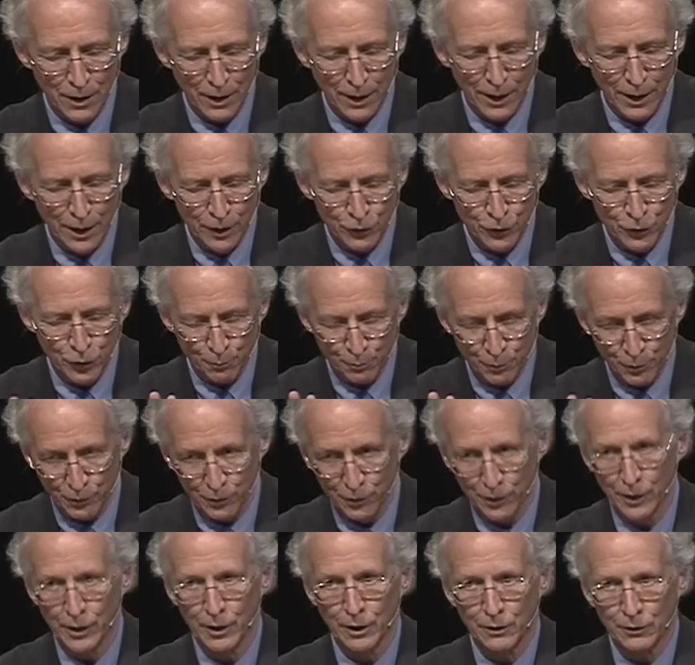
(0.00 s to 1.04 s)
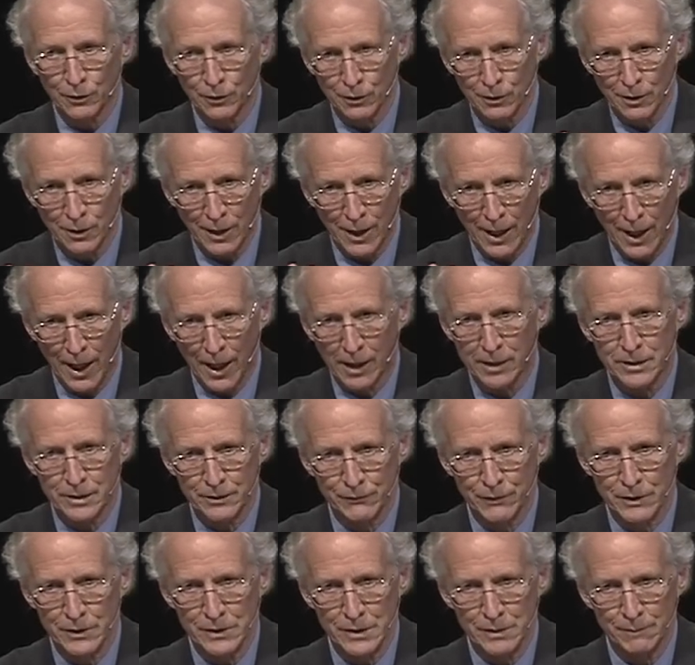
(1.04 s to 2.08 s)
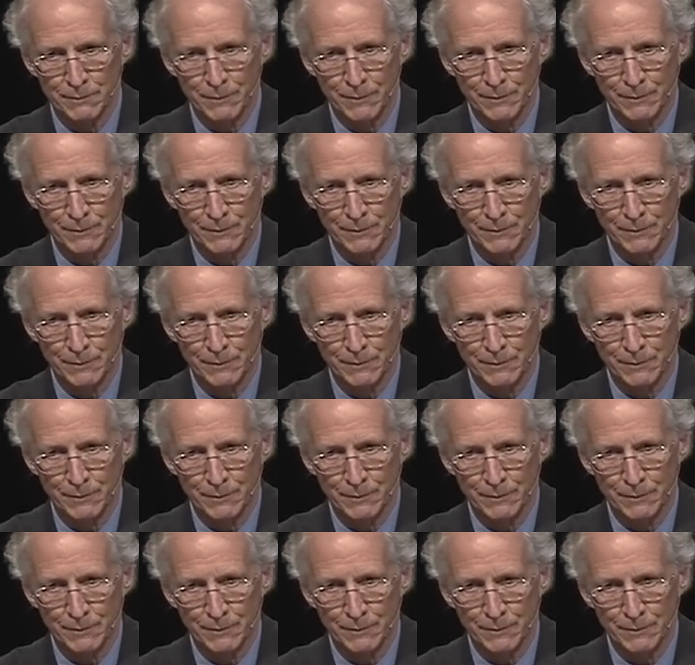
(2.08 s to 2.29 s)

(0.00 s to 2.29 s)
into political activism.